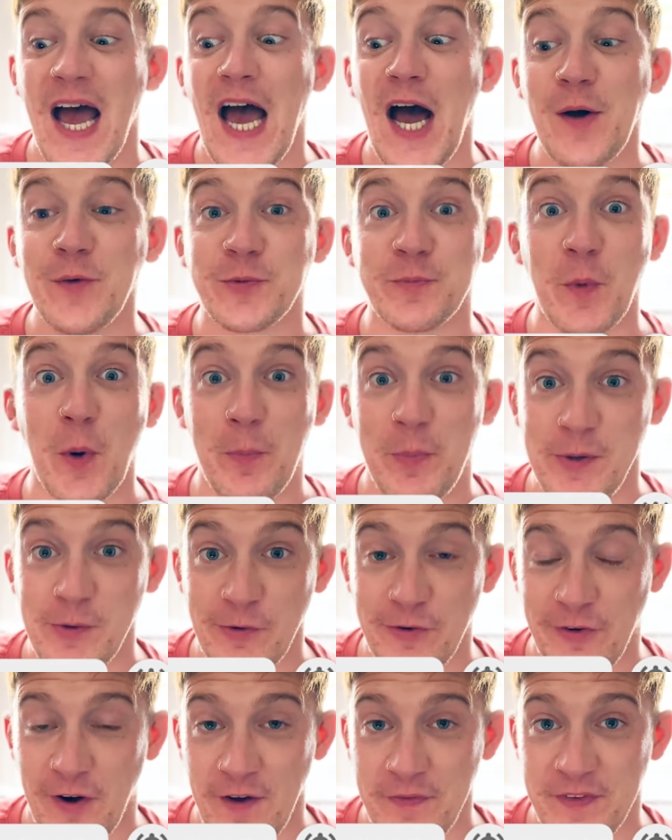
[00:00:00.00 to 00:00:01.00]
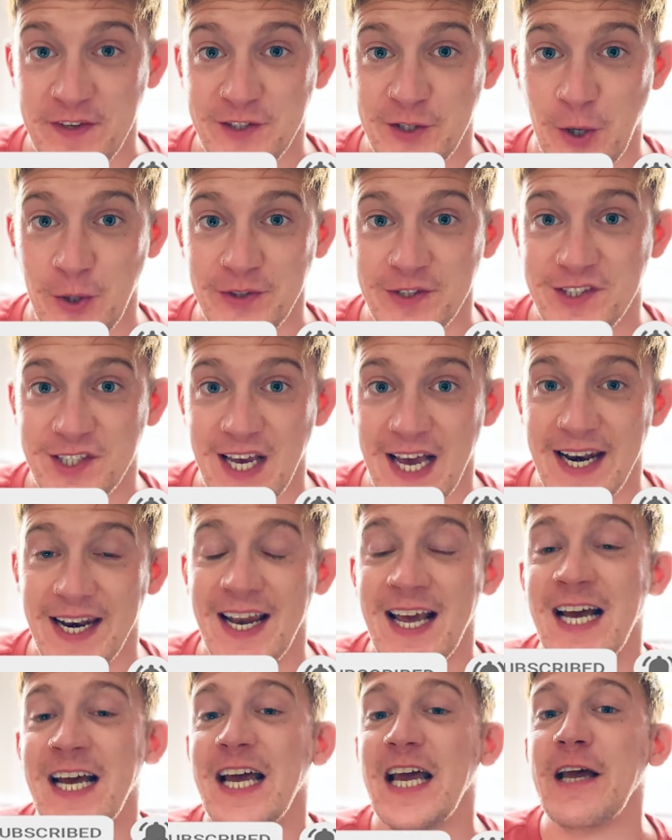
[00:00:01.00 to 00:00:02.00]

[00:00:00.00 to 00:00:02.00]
helps more people find this content.